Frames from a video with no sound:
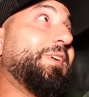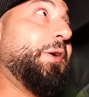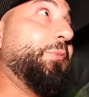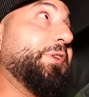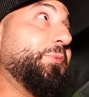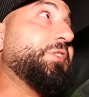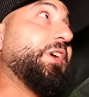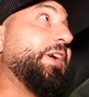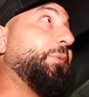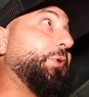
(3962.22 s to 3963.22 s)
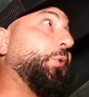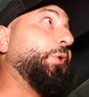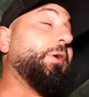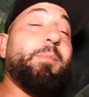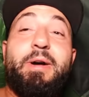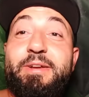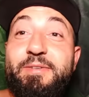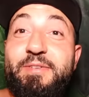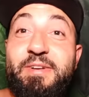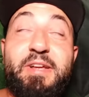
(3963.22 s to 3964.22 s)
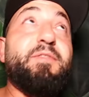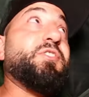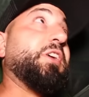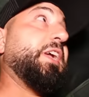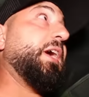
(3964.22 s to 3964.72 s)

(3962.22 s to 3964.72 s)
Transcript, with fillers: I really wish I hit record on my night vision